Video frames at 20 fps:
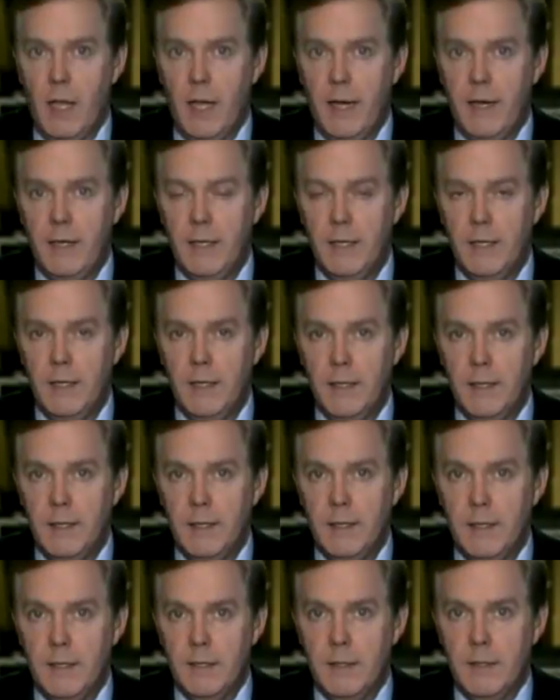line.
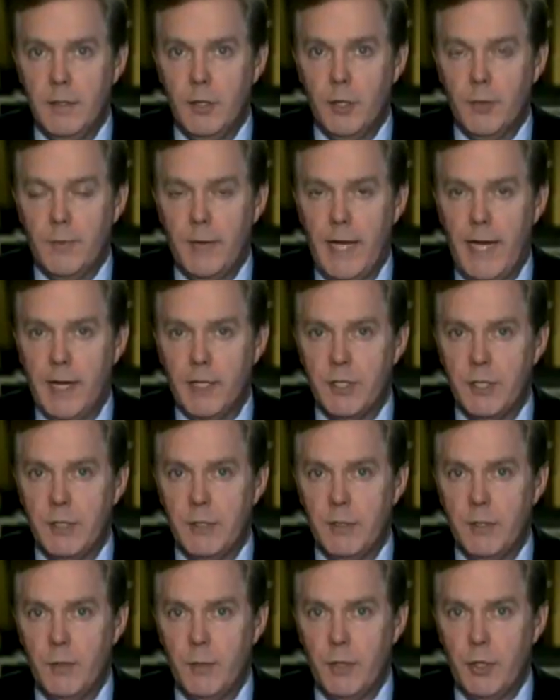Your
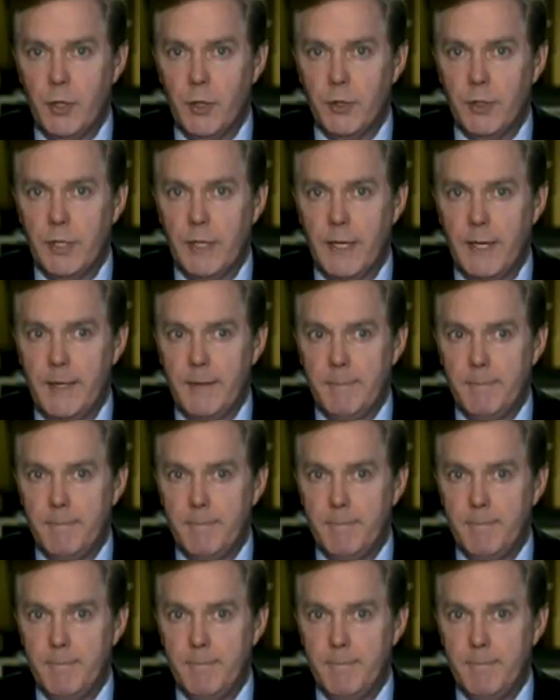reaction to what you heard tonight?